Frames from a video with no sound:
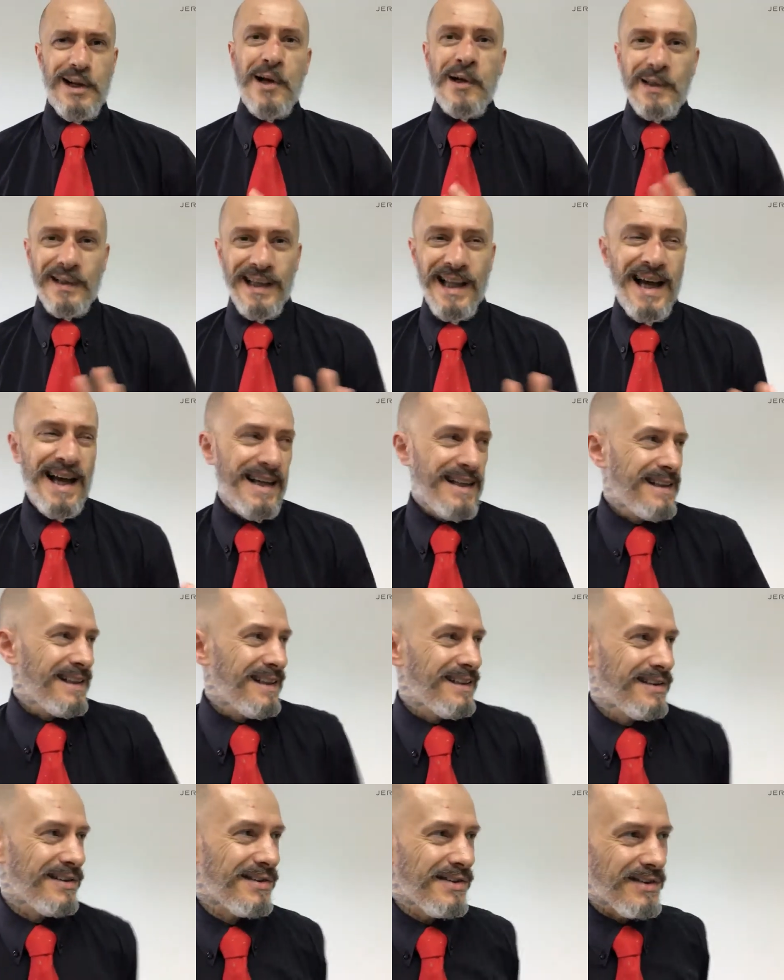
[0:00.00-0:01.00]
don't like
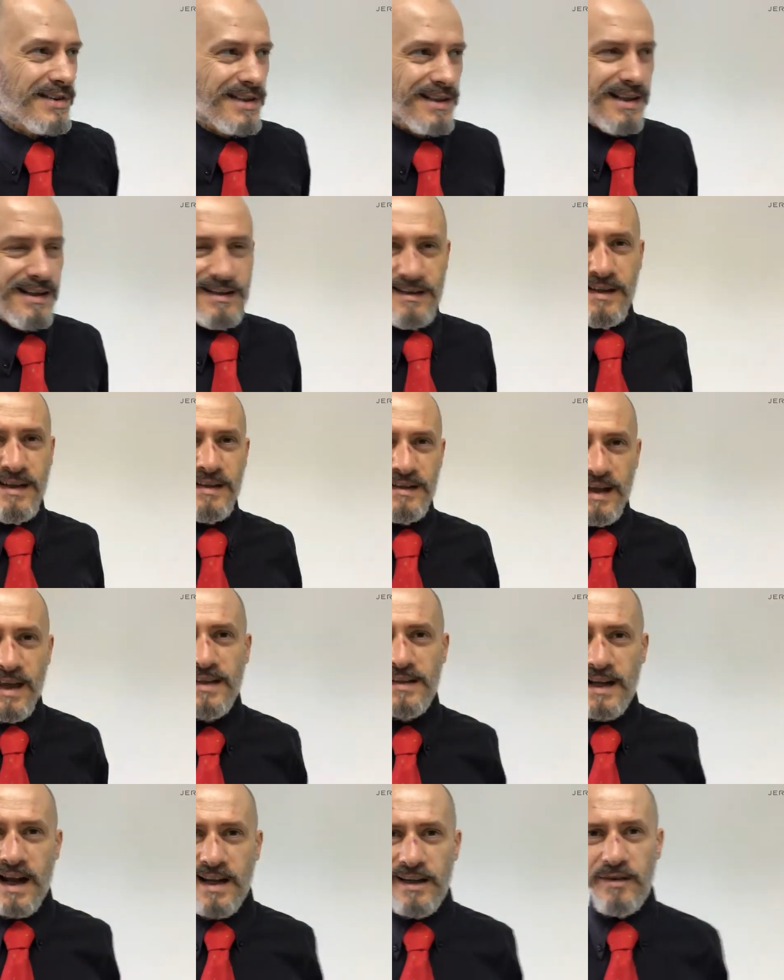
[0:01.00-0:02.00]
tattoos, well, that,
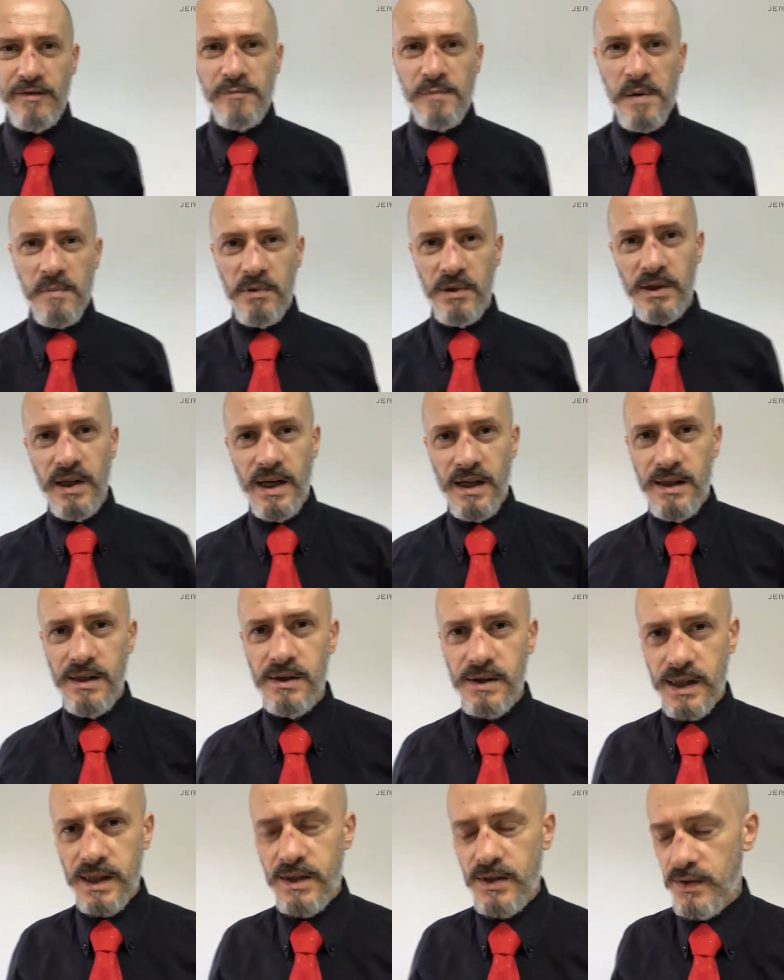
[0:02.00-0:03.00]
that kind of people that
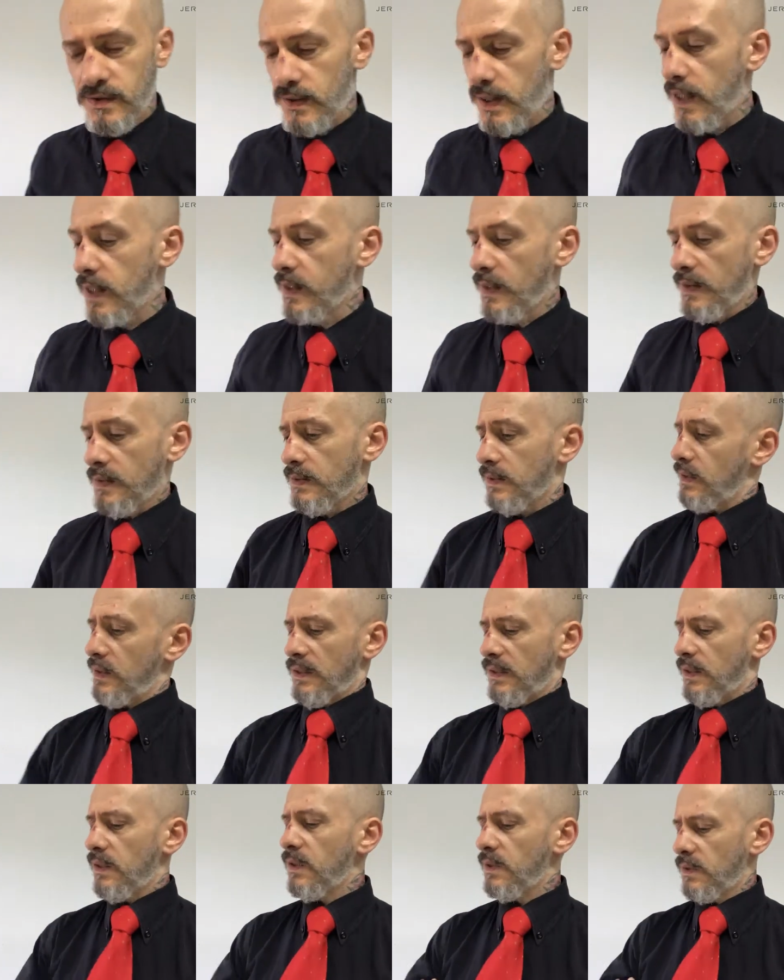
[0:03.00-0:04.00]
look at you like,
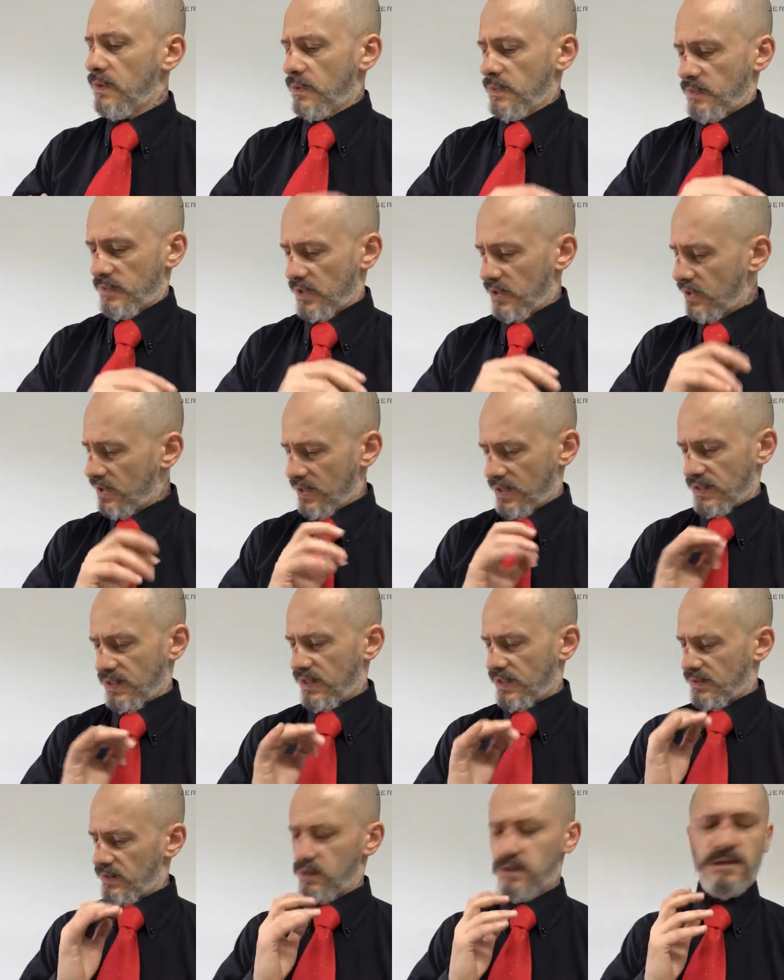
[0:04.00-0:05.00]
oh, you got a
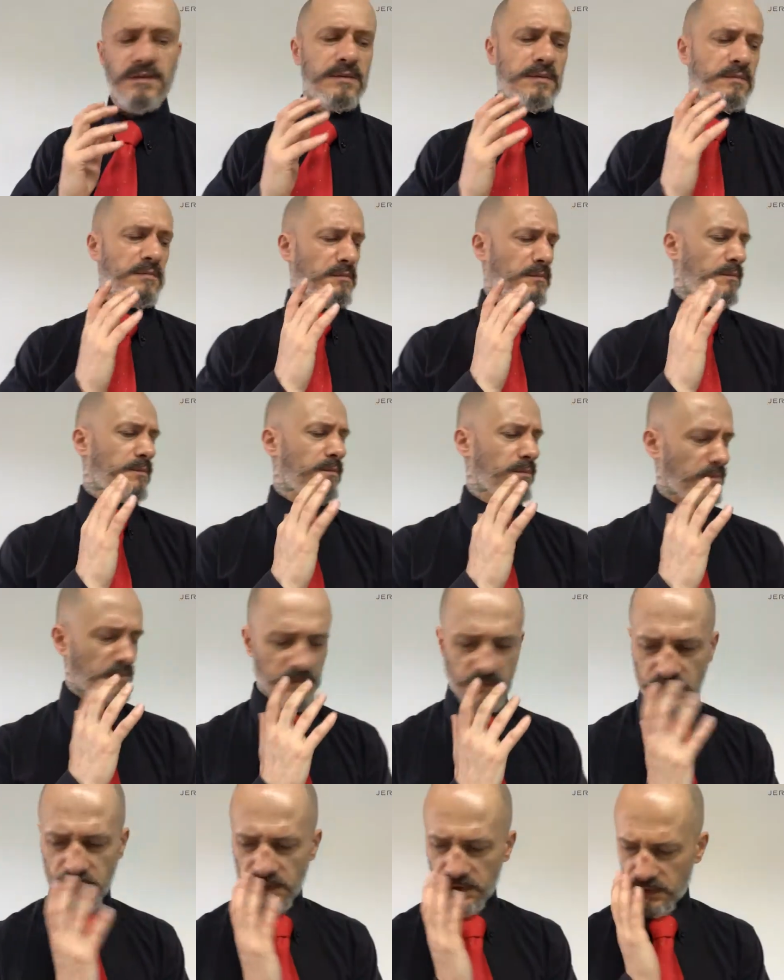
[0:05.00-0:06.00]
tattoo,
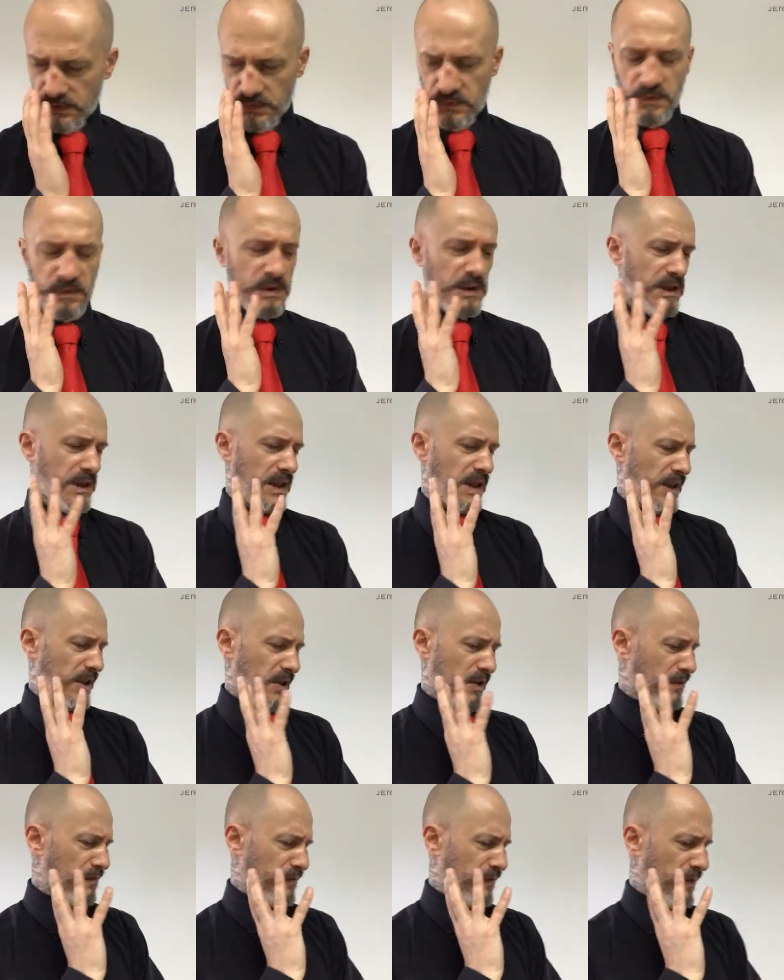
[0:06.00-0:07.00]
mm, what a
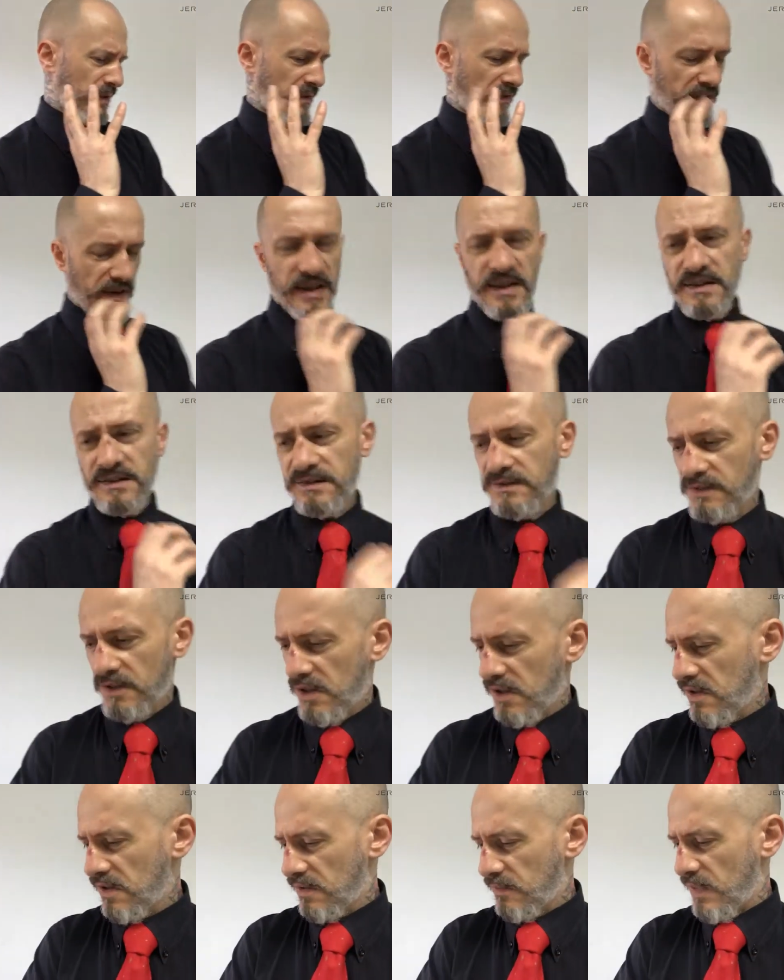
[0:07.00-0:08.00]
awful thing,
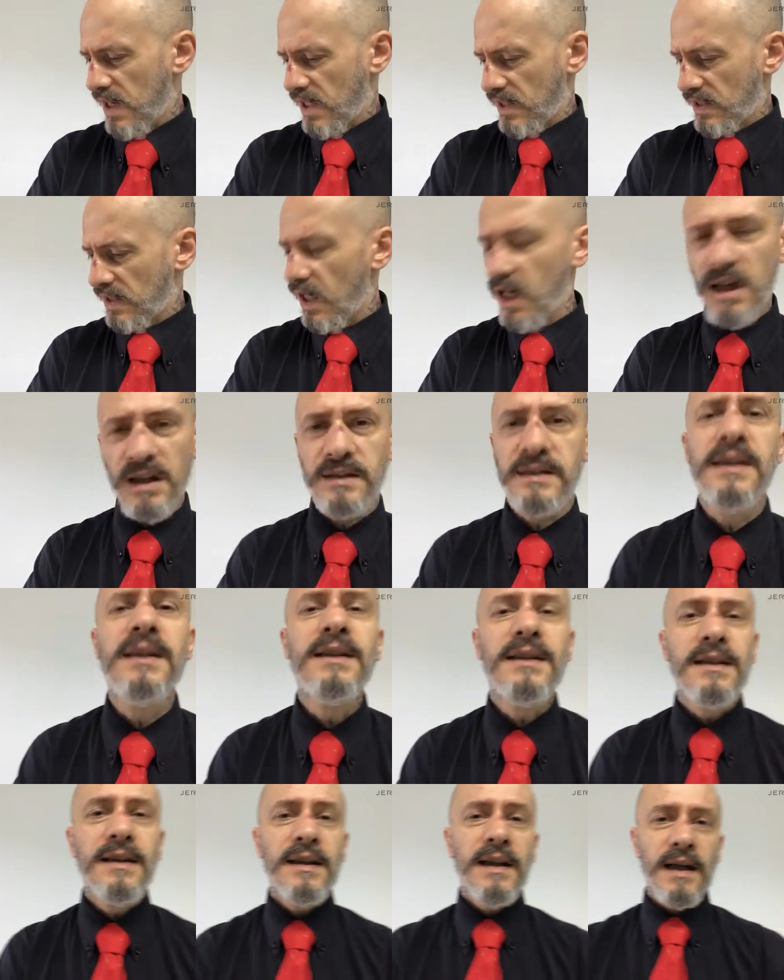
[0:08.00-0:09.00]
oh my god
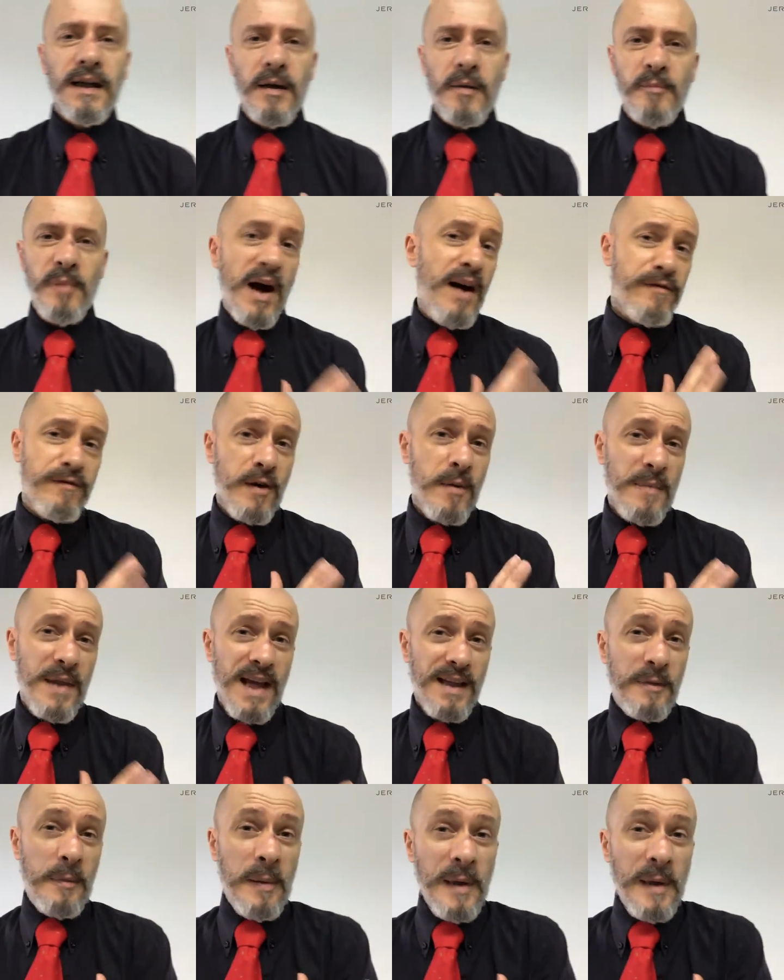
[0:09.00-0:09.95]
apart from that